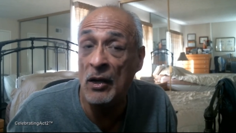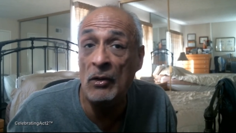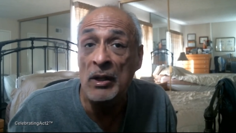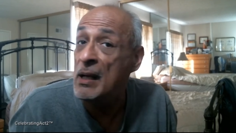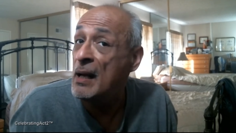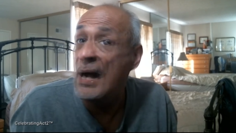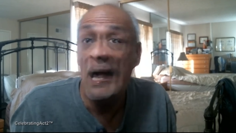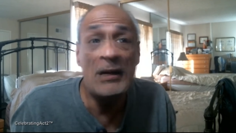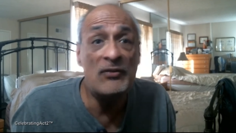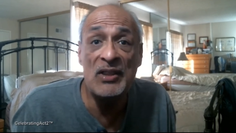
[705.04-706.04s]
Yeah. You see,
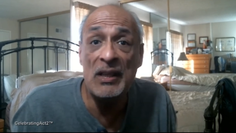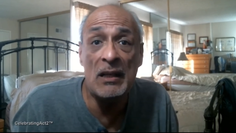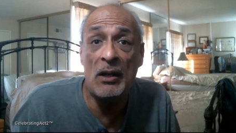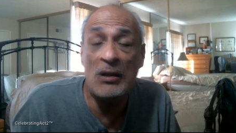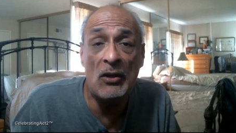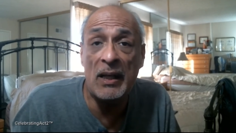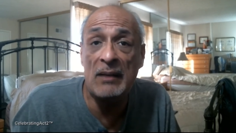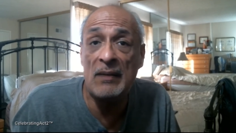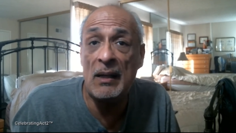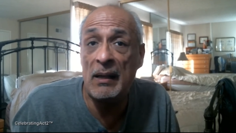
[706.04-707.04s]
you know, you look
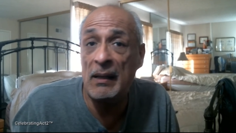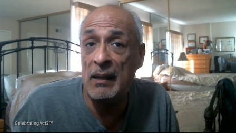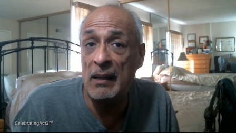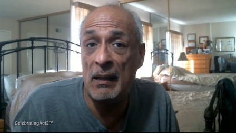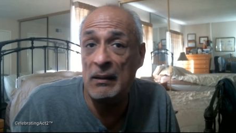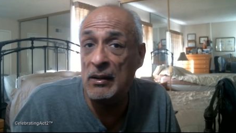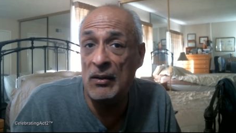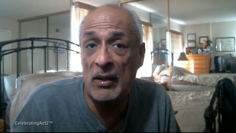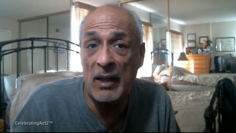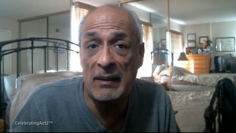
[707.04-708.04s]
at
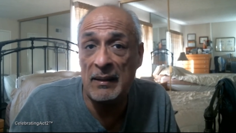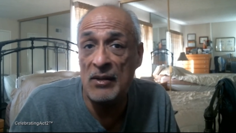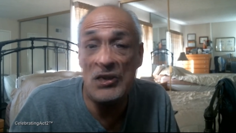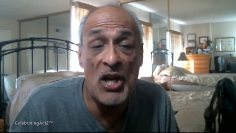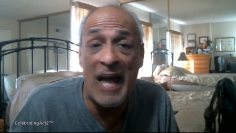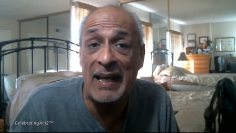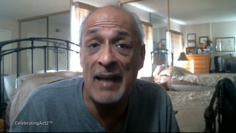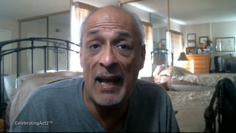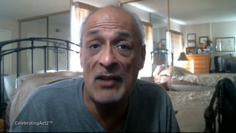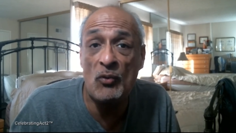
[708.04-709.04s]
The Jagged Edge,
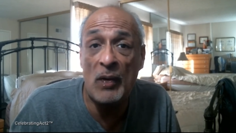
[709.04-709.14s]
where he,